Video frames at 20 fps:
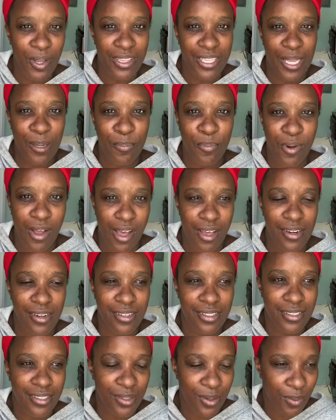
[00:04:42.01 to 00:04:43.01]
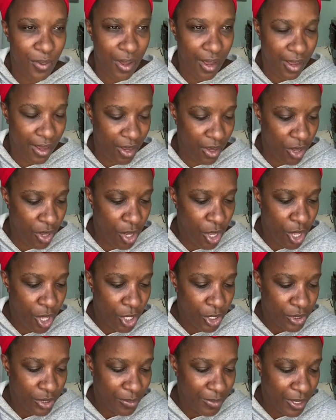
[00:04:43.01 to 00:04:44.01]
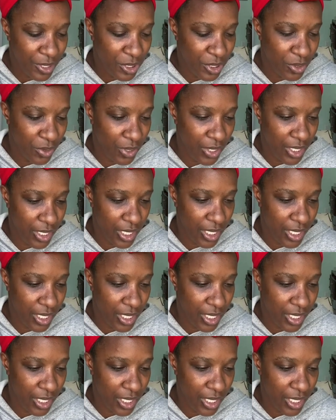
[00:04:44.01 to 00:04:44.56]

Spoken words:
like products in a while, so I'm not sure.